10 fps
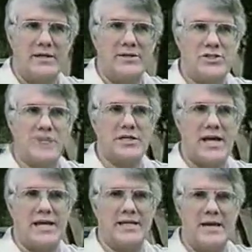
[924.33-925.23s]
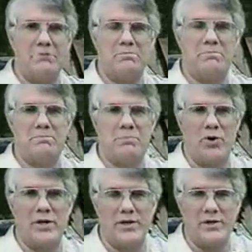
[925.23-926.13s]
You just can't keep
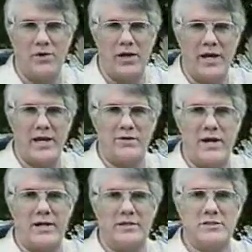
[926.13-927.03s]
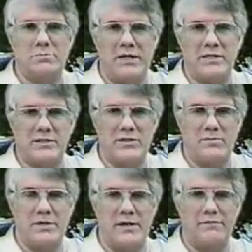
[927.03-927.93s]
pulling the oil out of the ground and expect it's
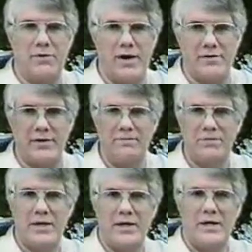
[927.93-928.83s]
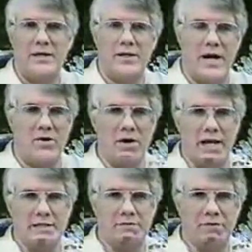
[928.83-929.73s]
going to be there forever. The
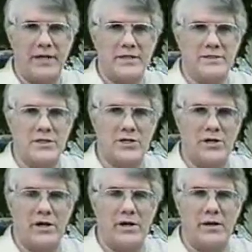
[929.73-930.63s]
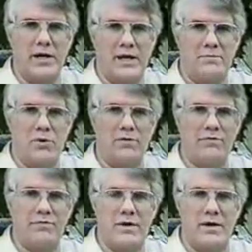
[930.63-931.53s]
hourglass effect is occurring at a more
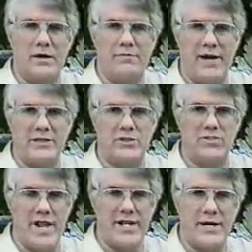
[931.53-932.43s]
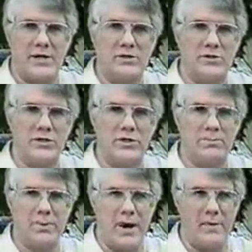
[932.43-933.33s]
uh, faster rate now on
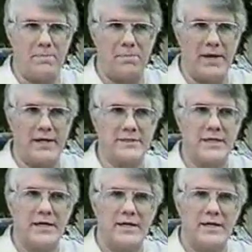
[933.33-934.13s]
nuclear power plants.